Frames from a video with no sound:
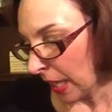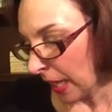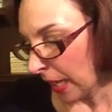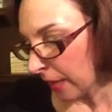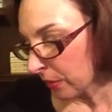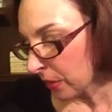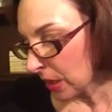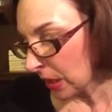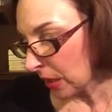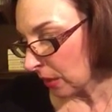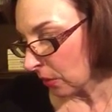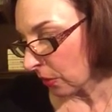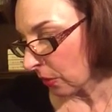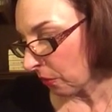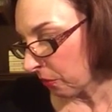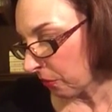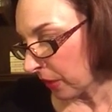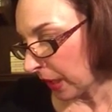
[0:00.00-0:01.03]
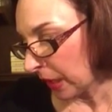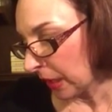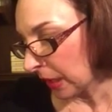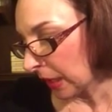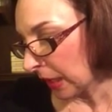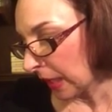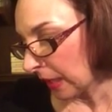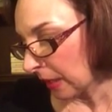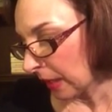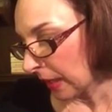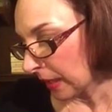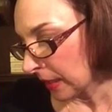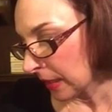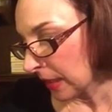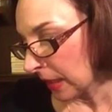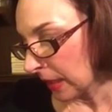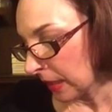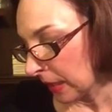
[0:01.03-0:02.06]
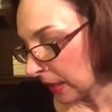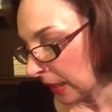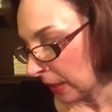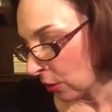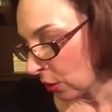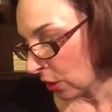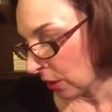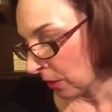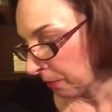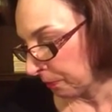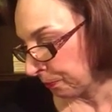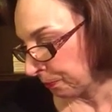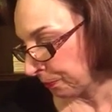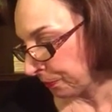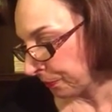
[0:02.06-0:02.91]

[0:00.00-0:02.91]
have sealed the fate as a nation.